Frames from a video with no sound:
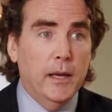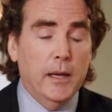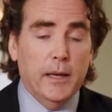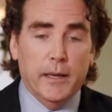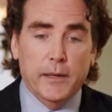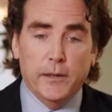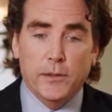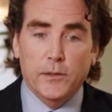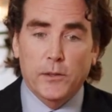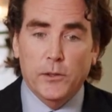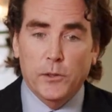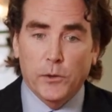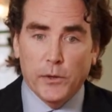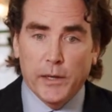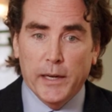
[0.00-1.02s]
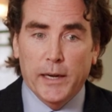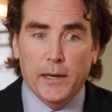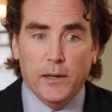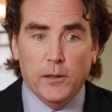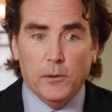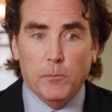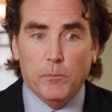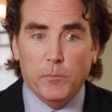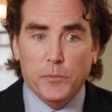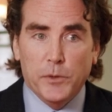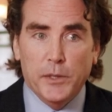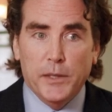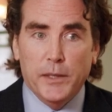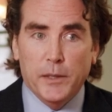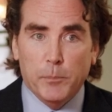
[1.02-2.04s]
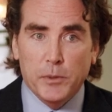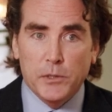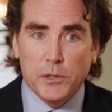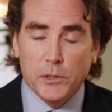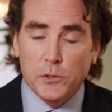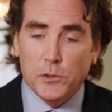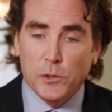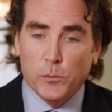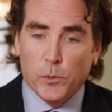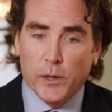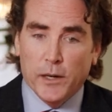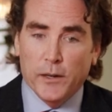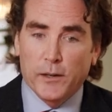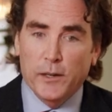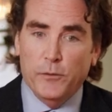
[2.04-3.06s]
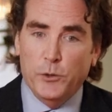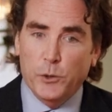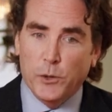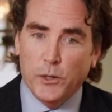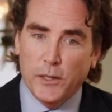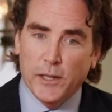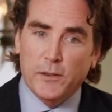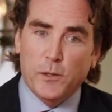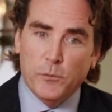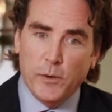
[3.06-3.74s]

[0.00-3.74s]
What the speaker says: and you're now in a position where if you can get the